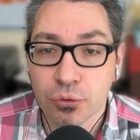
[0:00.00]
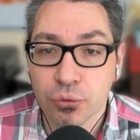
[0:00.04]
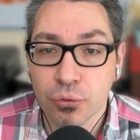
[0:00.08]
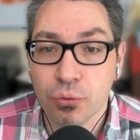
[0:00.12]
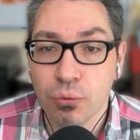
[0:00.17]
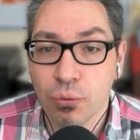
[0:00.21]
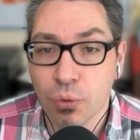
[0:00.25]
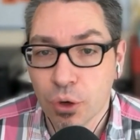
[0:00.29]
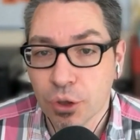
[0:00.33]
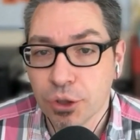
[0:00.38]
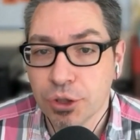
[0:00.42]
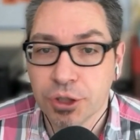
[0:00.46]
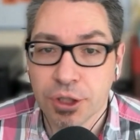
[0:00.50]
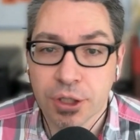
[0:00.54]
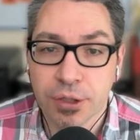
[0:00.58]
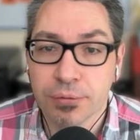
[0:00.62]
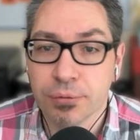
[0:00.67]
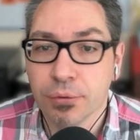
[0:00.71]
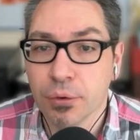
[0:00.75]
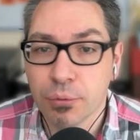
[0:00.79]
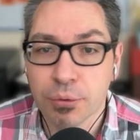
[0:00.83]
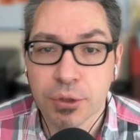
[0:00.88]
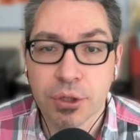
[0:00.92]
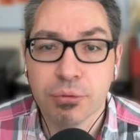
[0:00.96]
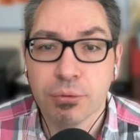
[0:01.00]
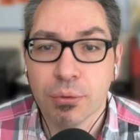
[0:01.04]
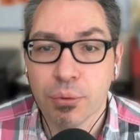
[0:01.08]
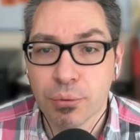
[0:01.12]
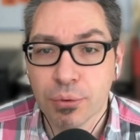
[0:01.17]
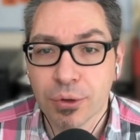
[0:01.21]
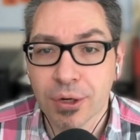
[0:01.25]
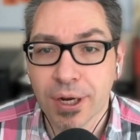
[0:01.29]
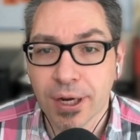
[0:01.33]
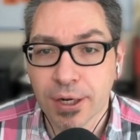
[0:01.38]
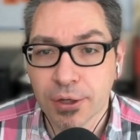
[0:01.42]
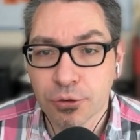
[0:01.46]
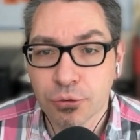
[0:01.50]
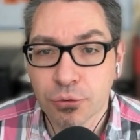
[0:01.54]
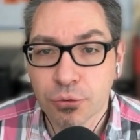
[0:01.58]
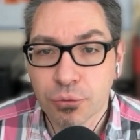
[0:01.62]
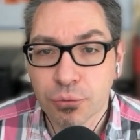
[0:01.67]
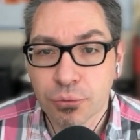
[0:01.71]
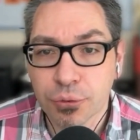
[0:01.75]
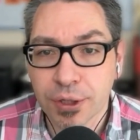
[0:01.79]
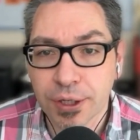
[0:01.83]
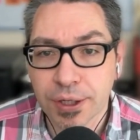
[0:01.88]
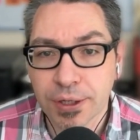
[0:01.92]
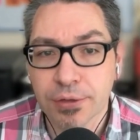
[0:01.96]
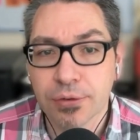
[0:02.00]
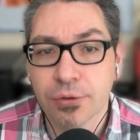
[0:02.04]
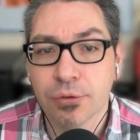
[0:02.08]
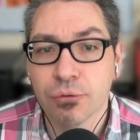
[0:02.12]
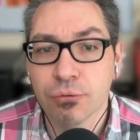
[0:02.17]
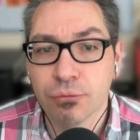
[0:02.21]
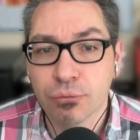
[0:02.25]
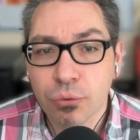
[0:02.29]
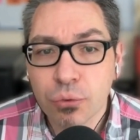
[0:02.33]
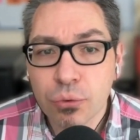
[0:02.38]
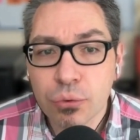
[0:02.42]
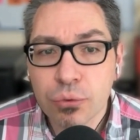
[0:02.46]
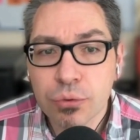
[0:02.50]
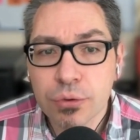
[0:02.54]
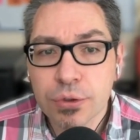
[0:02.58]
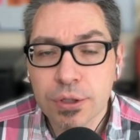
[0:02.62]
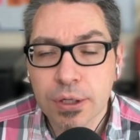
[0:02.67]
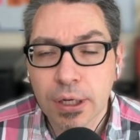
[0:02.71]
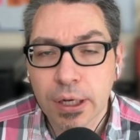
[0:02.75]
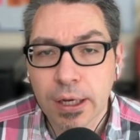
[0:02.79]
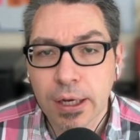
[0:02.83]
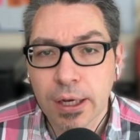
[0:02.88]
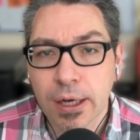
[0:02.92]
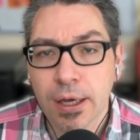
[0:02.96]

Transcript: to watch and for which we would like to create rules.